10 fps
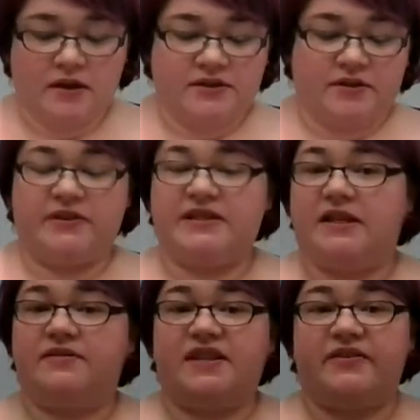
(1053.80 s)
So
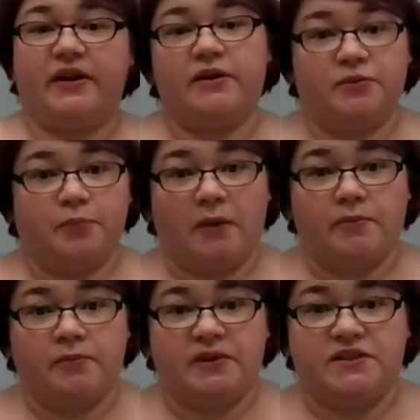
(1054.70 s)
instead of 7, I should
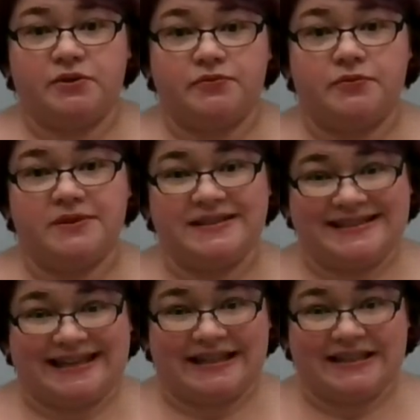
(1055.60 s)
probably do
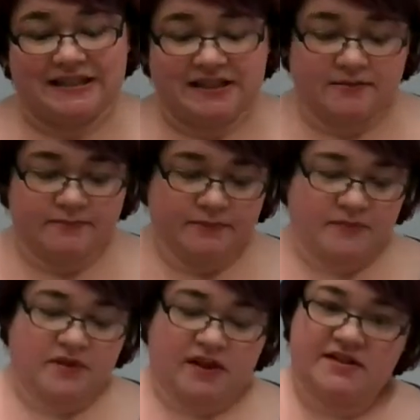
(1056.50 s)
6.
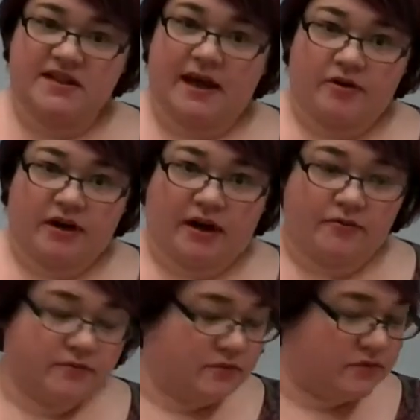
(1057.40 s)
Let's count it
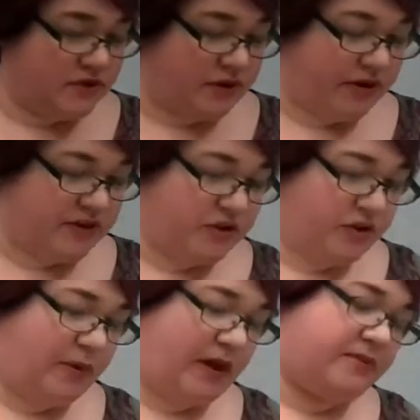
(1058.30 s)
out. So I
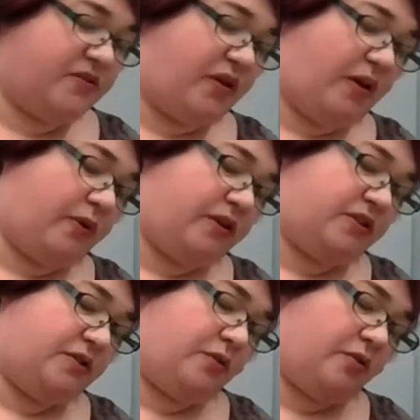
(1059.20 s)
should be able to fit 1,
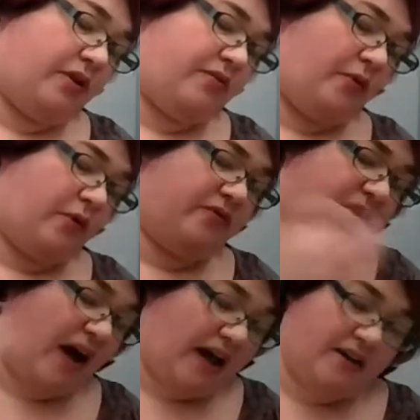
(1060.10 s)
2, 3, 4,
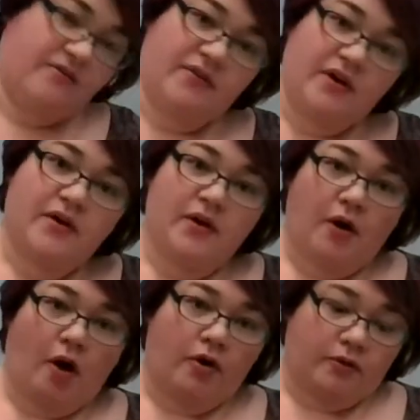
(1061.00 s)
5
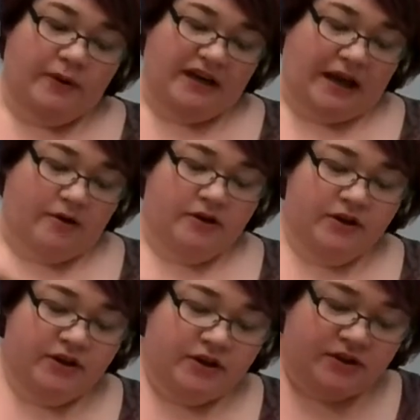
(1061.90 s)
all the way down.
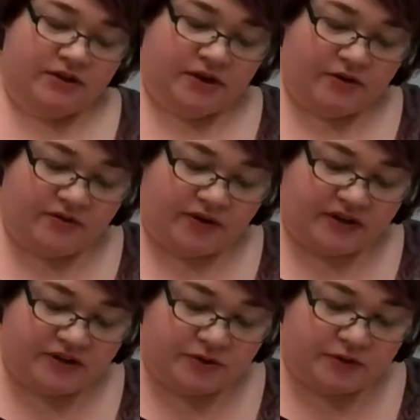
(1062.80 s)
So if I
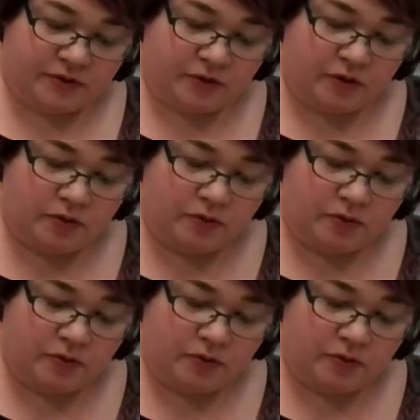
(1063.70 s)
do